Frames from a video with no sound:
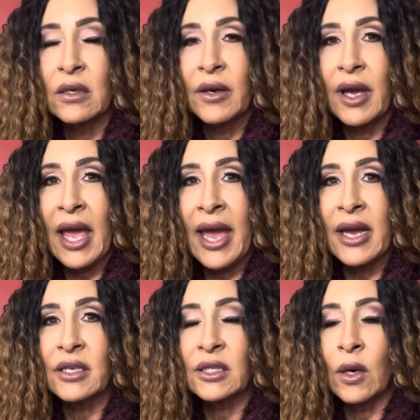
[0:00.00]
Okay,
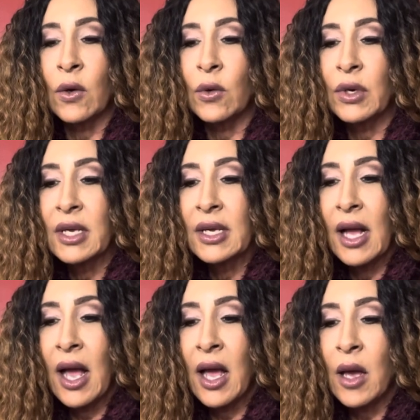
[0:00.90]
so
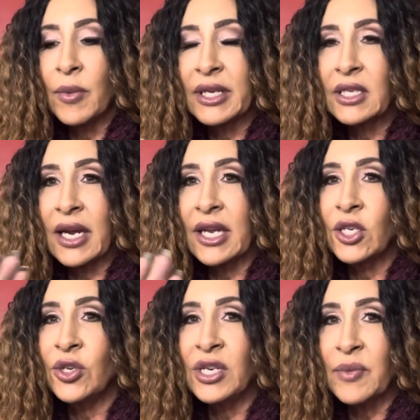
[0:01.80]
let's not get
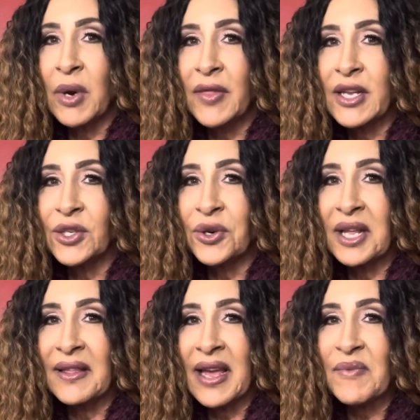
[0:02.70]
too deep on this or anything,